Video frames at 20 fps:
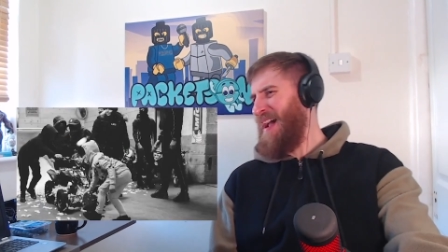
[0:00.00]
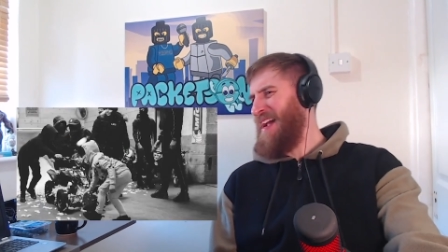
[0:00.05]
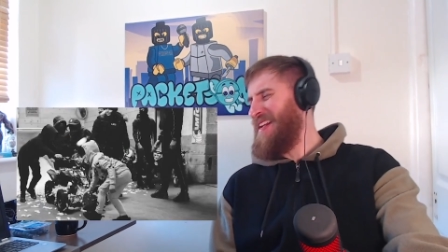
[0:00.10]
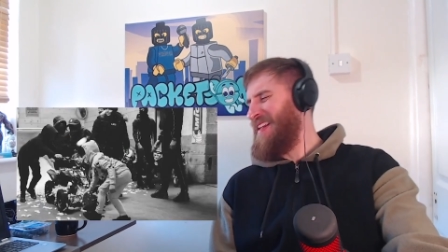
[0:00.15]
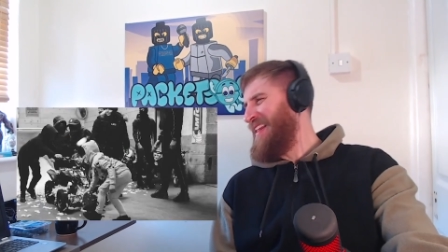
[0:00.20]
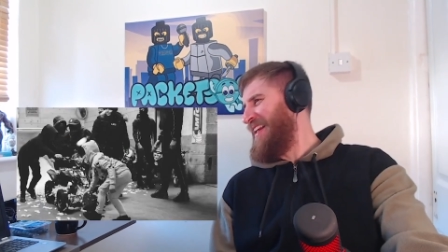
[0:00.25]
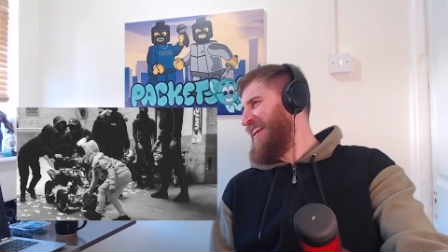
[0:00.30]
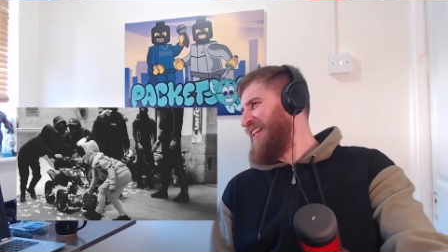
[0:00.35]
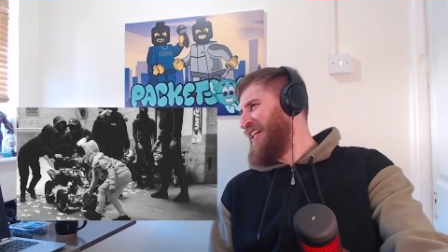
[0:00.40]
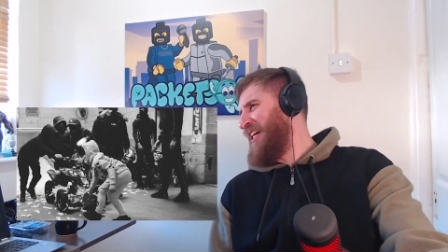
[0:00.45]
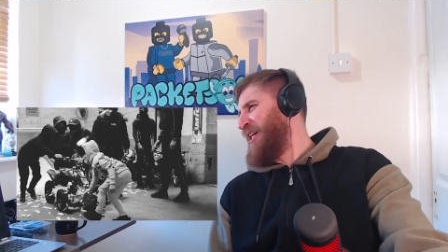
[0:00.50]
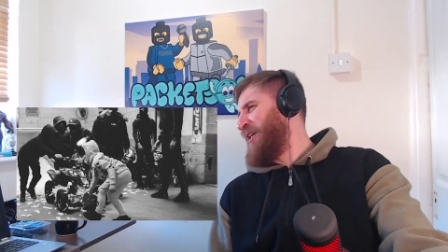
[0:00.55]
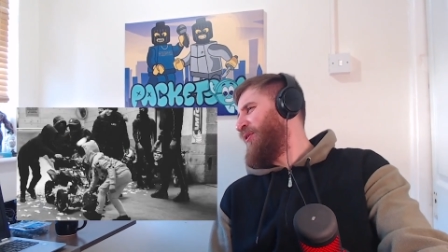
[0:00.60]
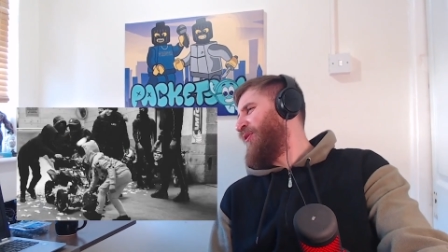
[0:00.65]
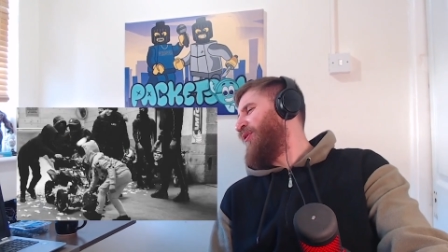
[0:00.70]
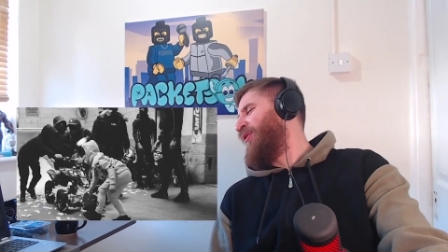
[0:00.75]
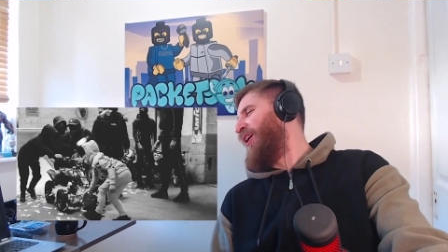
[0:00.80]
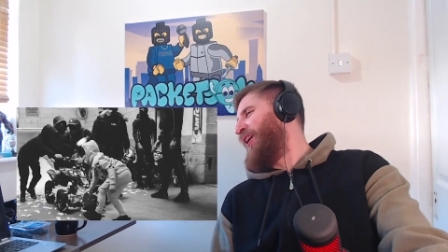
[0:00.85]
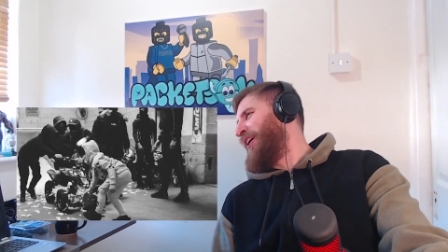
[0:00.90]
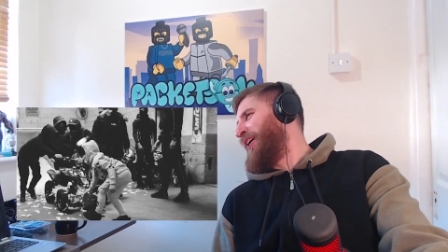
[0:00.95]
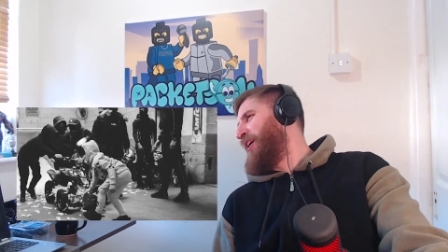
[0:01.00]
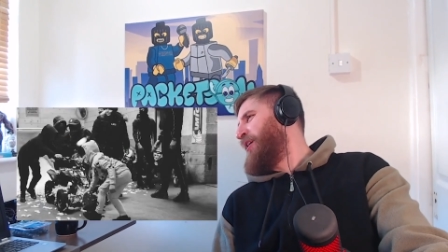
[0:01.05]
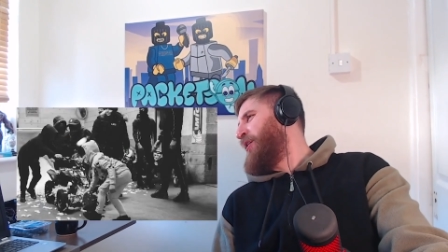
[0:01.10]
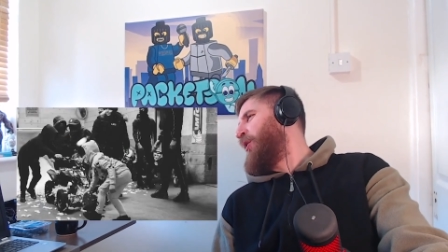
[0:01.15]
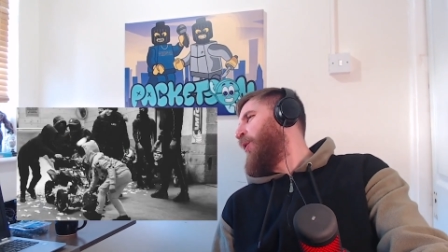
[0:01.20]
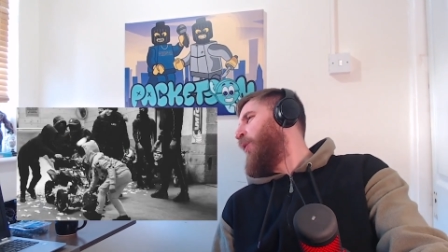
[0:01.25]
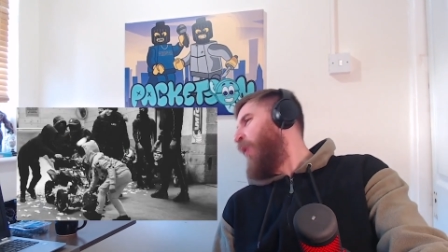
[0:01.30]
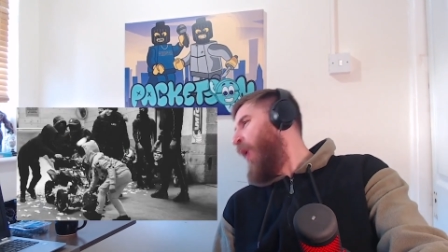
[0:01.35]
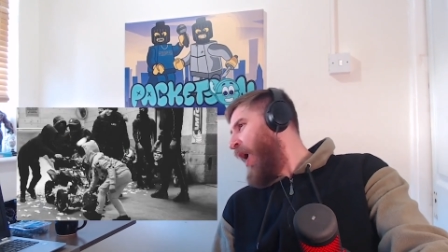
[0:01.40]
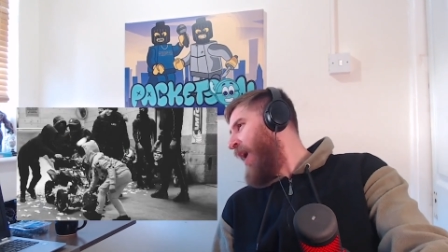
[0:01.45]
This is fucking
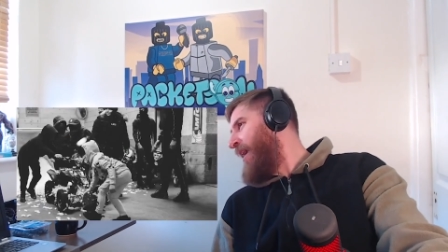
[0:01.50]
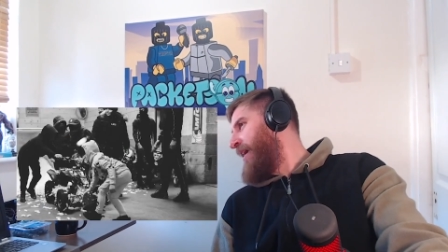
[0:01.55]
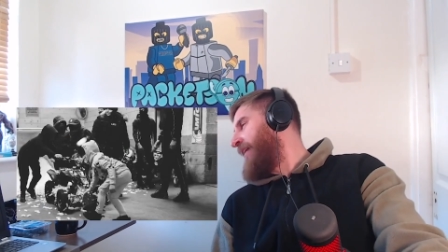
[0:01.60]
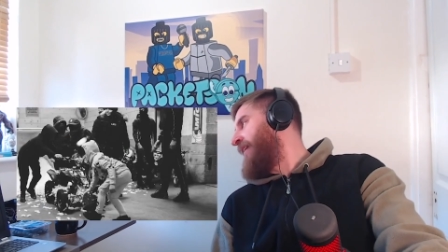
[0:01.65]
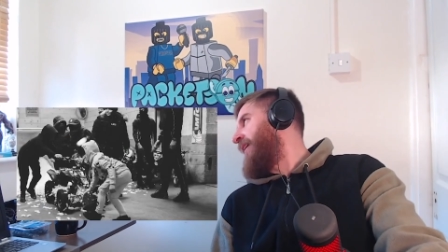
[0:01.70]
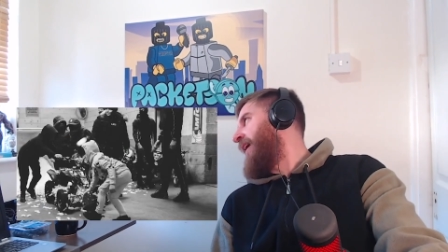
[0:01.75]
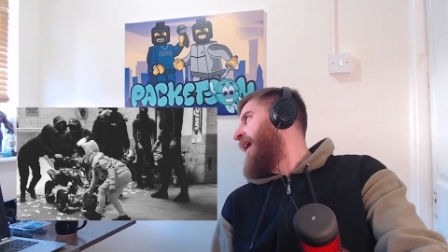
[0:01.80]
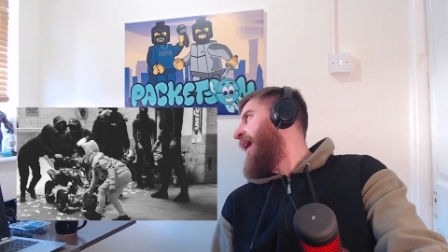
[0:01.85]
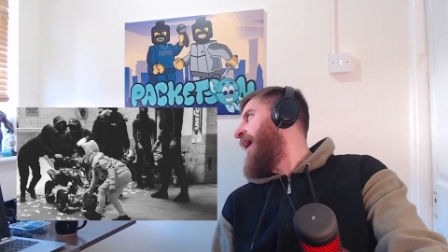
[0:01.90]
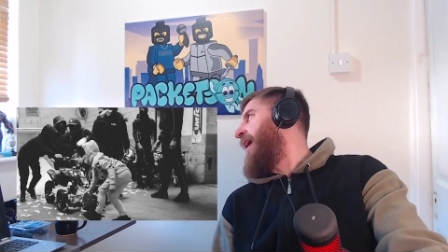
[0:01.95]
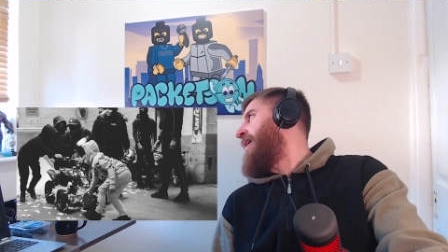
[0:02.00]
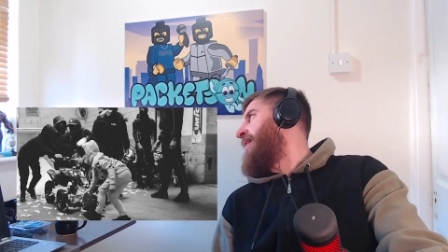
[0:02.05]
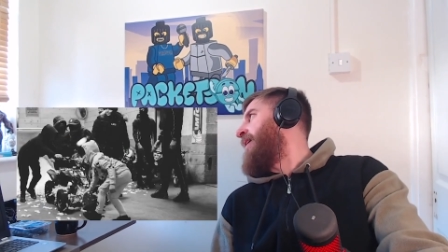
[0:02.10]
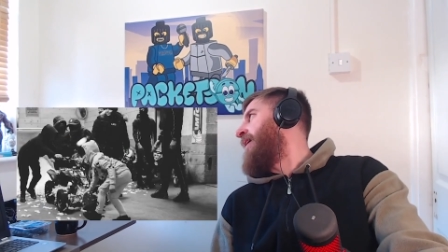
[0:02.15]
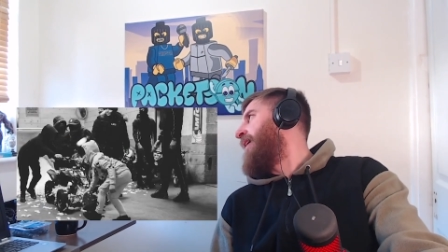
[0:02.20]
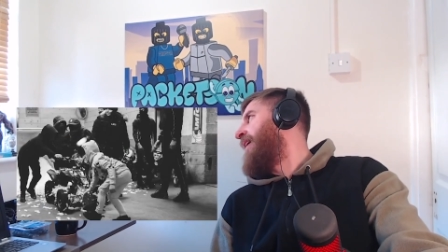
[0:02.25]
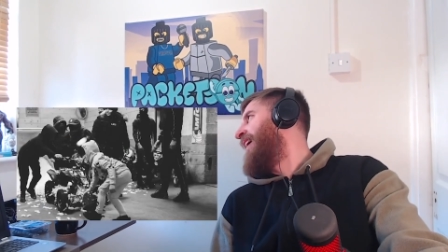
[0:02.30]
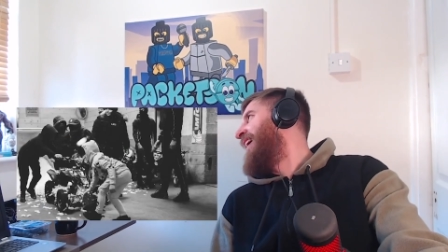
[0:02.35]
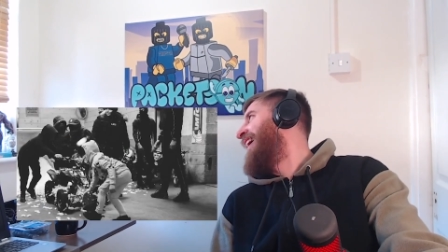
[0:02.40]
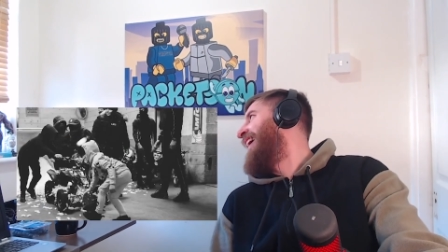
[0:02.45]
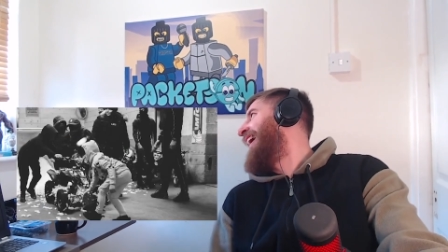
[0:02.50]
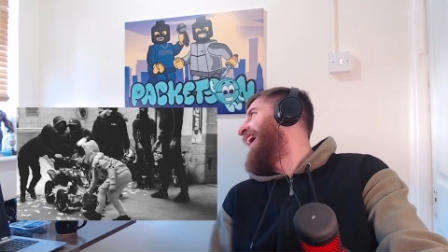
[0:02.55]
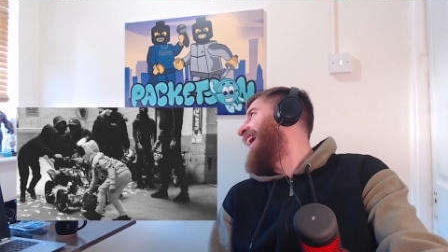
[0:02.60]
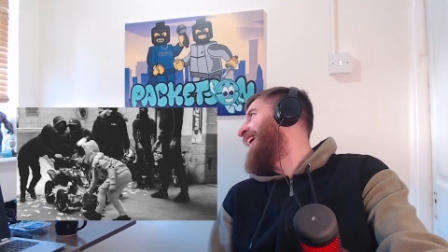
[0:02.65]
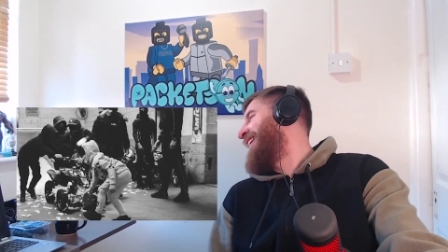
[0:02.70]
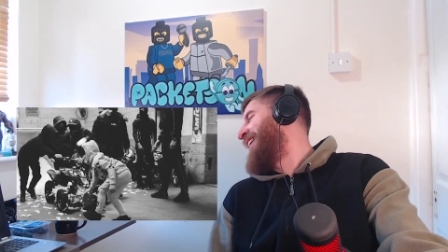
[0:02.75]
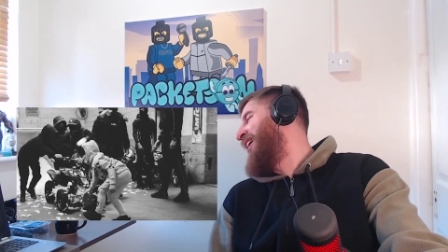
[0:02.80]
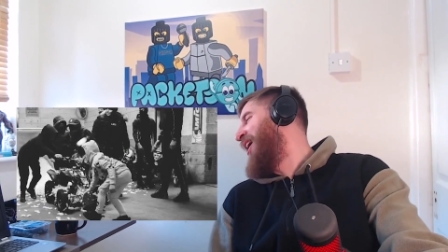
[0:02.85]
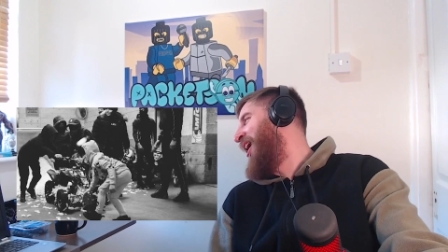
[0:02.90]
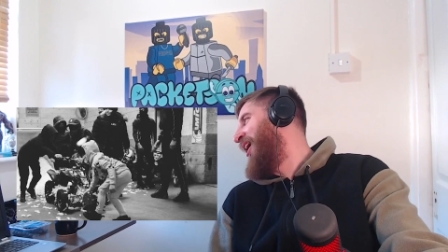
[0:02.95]
quality! I
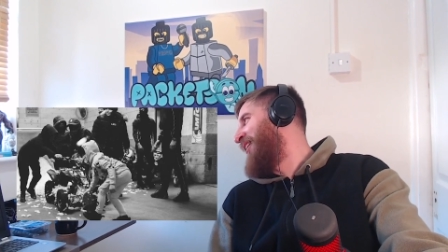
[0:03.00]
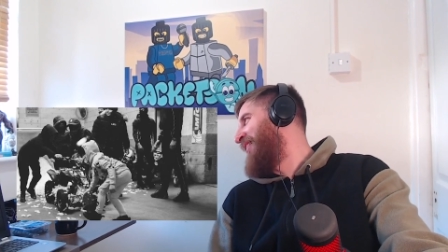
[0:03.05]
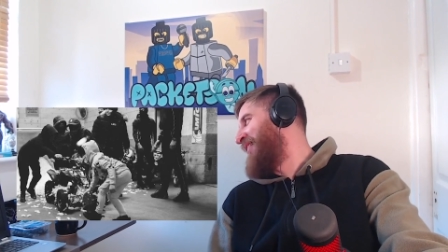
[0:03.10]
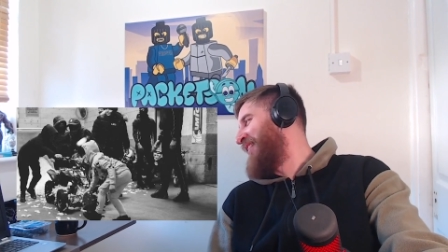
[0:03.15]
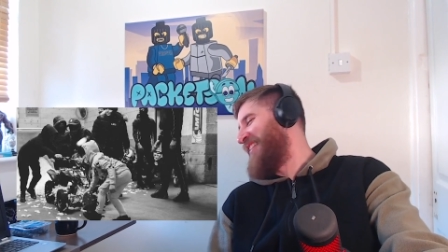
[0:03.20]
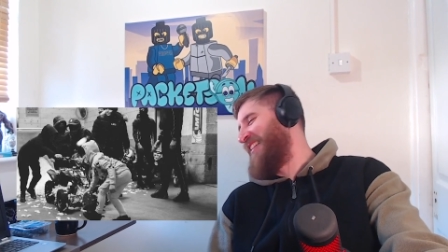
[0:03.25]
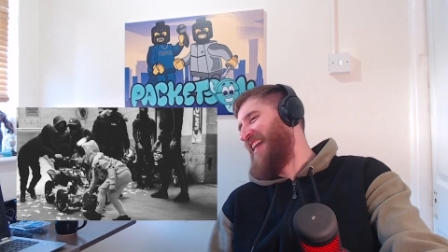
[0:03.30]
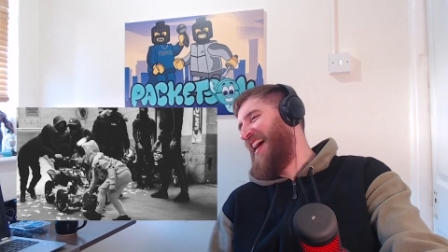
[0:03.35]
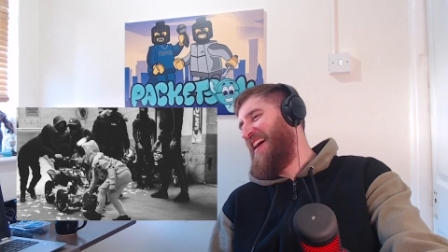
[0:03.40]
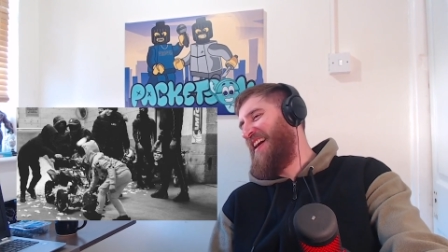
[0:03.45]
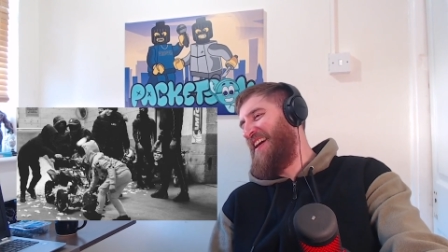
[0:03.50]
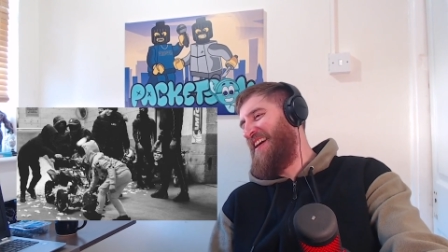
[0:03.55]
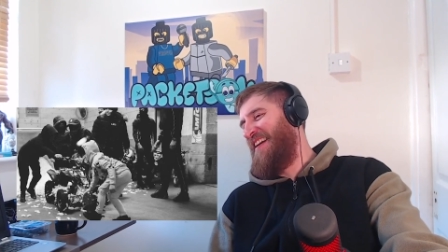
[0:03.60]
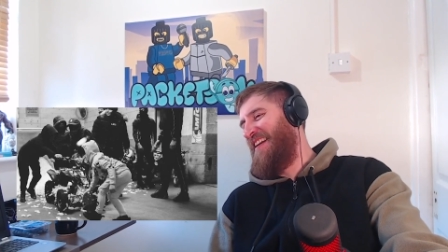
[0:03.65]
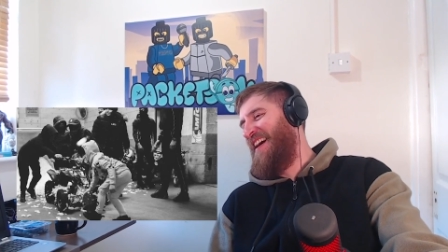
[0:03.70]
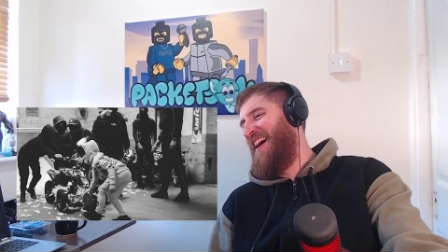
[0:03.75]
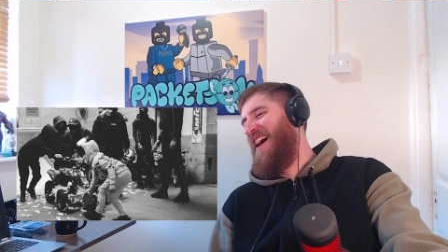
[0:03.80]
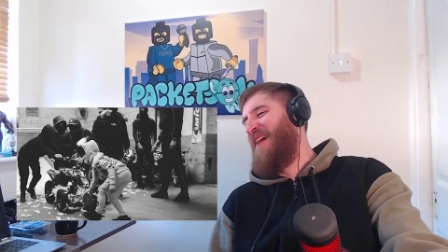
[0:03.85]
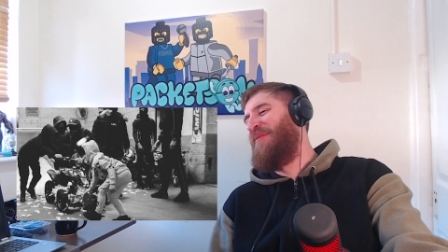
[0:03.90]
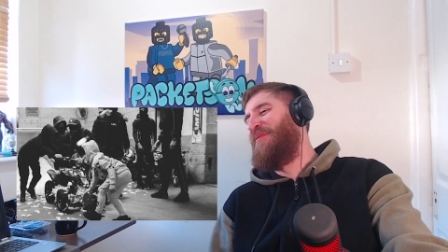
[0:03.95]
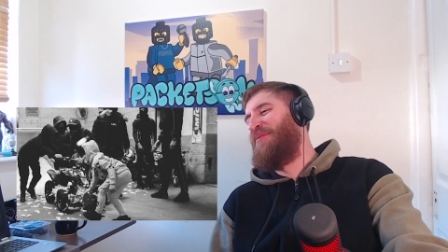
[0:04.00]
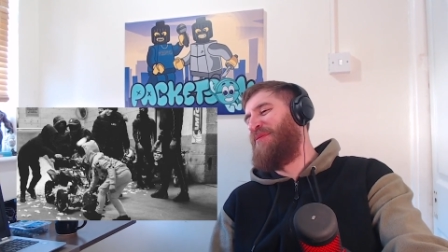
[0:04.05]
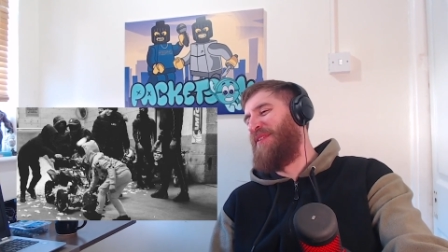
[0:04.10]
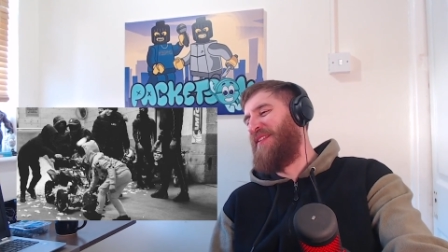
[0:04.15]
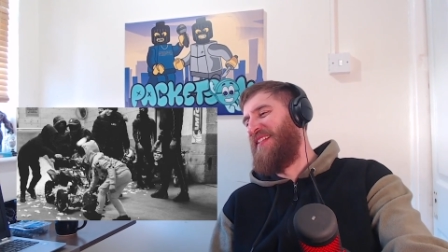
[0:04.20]
can't say it enough.